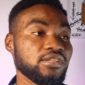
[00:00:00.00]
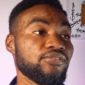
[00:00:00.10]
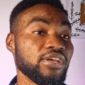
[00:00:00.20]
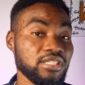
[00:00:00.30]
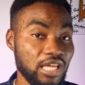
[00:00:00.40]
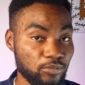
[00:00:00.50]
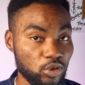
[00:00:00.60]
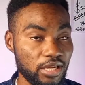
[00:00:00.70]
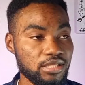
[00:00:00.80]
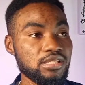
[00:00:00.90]
The first time you
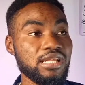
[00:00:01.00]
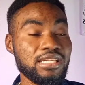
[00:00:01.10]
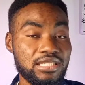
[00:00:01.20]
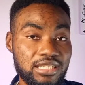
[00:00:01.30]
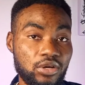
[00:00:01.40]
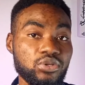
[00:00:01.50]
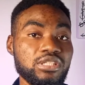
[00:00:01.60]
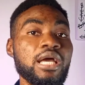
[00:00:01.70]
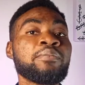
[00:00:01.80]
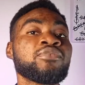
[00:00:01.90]
learned it and the second
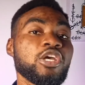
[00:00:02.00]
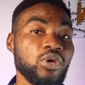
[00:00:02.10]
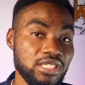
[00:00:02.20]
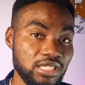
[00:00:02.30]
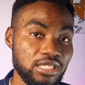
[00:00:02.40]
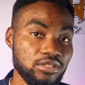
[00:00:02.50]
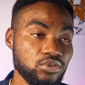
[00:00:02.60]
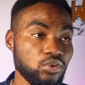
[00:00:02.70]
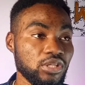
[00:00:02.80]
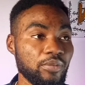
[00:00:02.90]
time that you are saying it
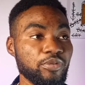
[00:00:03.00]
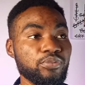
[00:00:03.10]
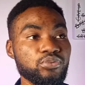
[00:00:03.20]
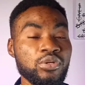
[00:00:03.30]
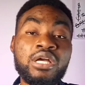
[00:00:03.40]
to other people.